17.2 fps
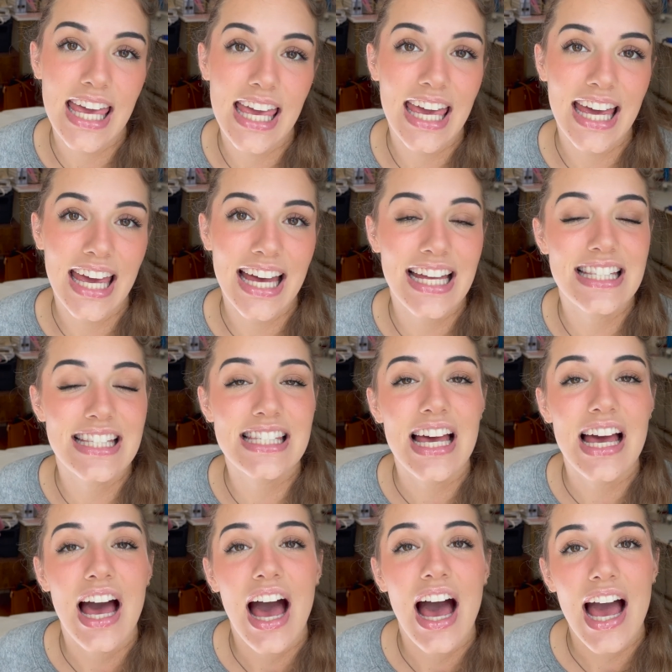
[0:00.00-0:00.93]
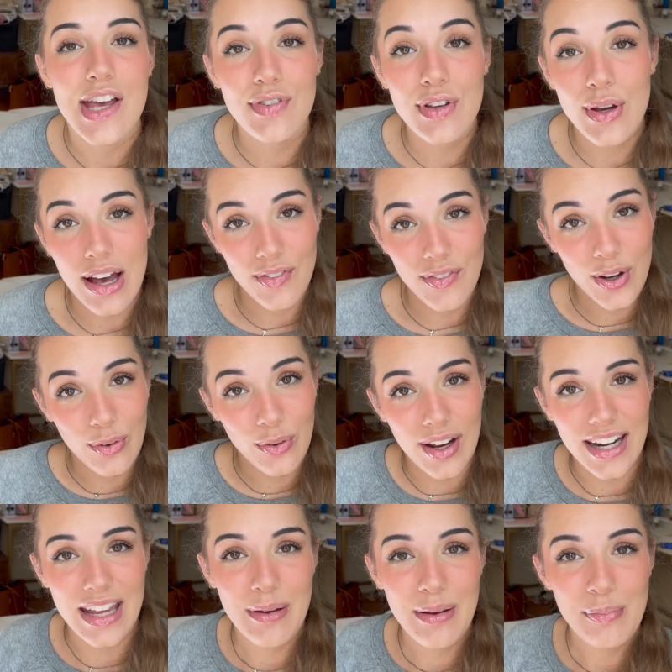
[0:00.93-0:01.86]
And if you haven't
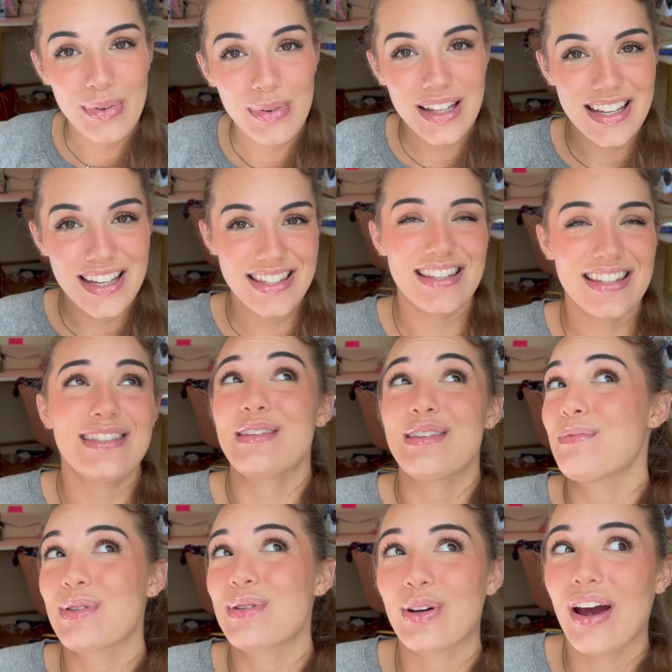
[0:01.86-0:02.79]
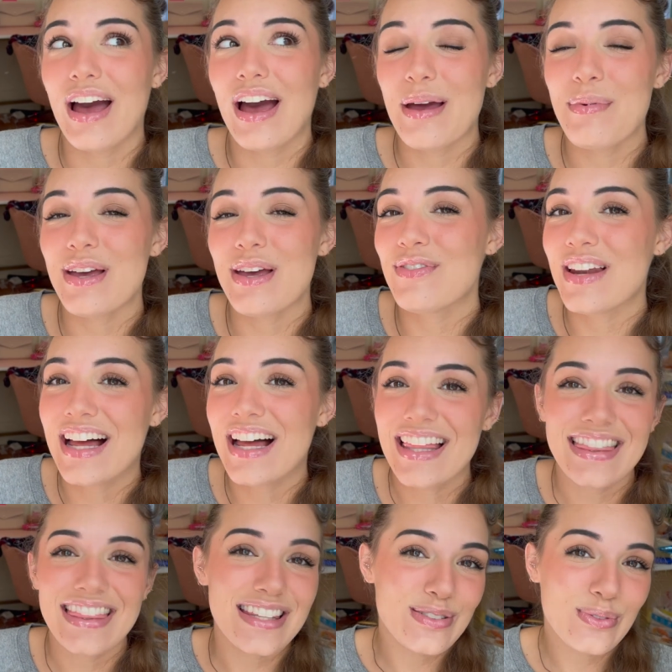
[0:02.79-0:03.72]
already, please subscribe. If
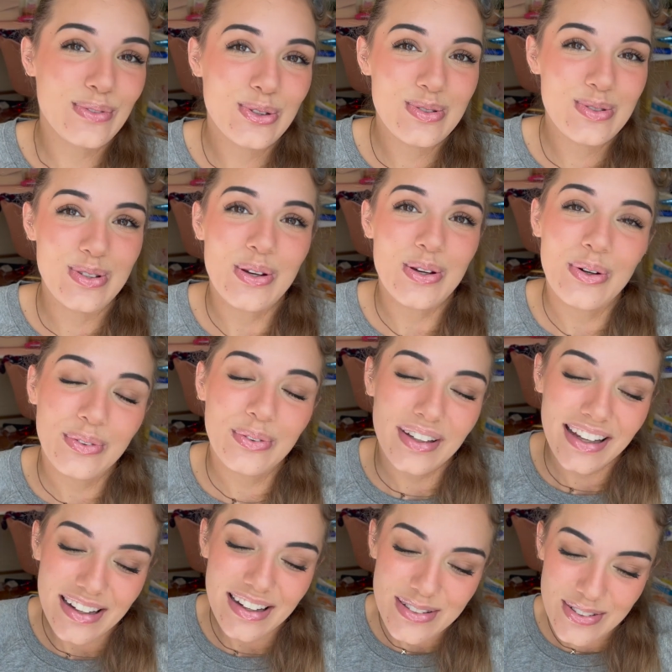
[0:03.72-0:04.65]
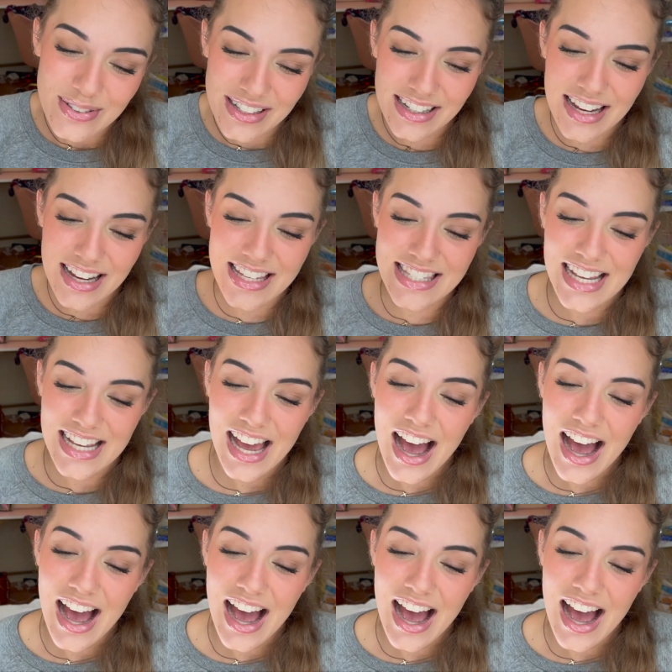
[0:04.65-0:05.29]
not, that's cool too. It is what it is.